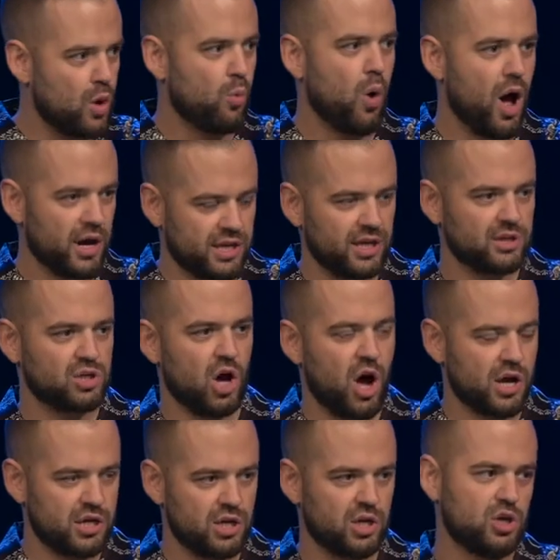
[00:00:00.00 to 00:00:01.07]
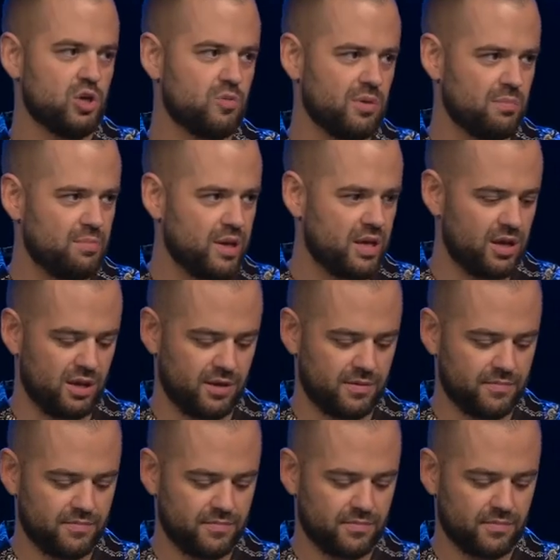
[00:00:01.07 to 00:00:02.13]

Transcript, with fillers: walking, talking human being.